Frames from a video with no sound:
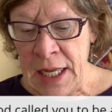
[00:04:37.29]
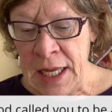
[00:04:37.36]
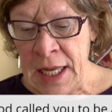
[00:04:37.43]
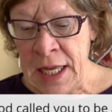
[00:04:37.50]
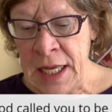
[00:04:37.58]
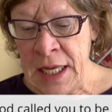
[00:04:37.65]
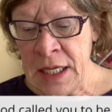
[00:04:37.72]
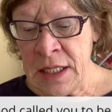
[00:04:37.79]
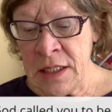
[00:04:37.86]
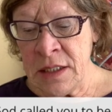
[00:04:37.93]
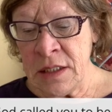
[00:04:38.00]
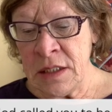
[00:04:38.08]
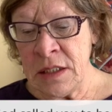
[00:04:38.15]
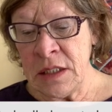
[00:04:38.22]

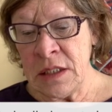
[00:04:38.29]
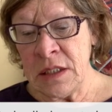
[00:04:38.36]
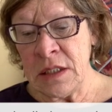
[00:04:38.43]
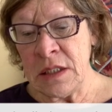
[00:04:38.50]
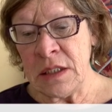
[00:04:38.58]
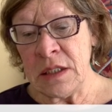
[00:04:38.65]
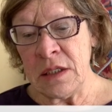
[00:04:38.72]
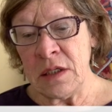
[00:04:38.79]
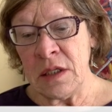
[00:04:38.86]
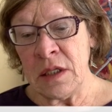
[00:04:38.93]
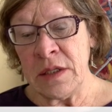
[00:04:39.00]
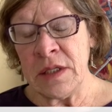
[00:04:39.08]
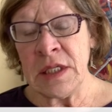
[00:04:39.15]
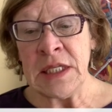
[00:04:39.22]
and
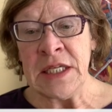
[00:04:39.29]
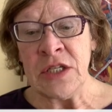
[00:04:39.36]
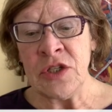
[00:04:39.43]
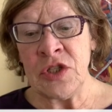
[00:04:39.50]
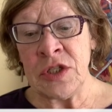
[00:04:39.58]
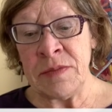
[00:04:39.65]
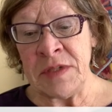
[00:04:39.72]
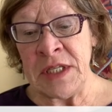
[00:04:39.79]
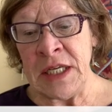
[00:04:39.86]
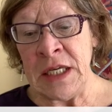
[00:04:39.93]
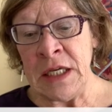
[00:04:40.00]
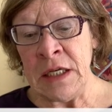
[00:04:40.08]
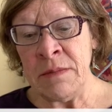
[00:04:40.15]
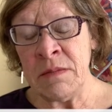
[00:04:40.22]
the leadership
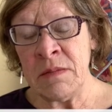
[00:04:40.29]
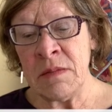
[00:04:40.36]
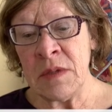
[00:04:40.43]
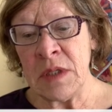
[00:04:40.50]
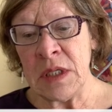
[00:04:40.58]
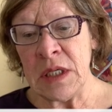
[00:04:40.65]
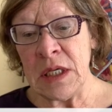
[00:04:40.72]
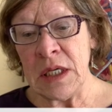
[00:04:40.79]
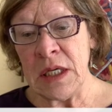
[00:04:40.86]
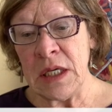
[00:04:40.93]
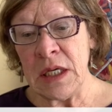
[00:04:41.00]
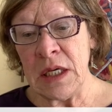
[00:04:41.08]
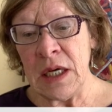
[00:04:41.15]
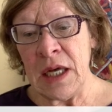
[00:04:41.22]
team
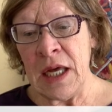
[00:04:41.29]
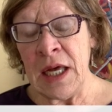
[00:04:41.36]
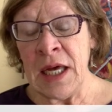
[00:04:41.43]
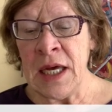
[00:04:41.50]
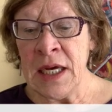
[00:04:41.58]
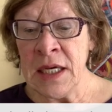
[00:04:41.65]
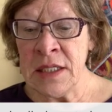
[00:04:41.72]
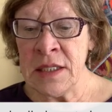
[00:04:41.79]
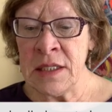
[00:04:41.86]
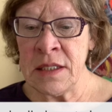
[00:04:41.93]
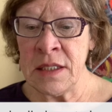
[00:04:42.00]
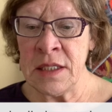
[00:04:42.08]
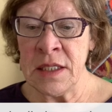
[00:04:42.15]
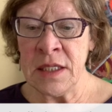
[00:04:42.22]
has
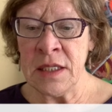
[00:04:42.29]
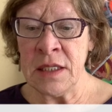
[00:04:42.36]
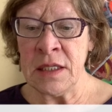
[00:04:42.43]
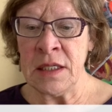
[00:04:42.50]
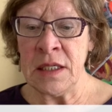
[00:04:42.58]
the